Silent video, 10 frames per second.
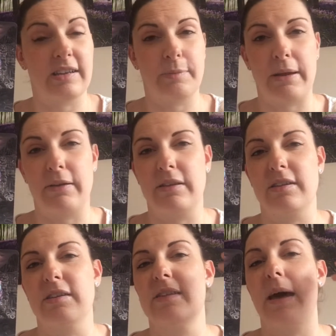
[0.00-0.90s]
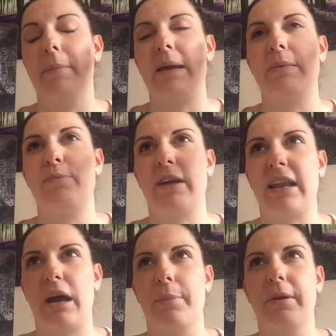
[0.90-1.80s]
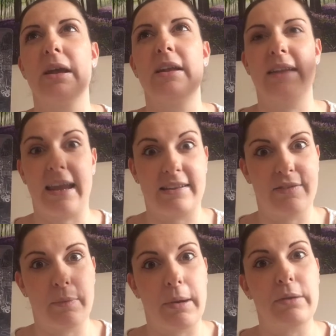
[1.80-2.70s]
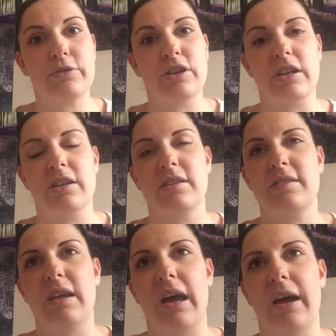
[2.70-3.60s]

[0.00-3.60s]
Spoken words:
experiences that are maybe bringing up negative emotions,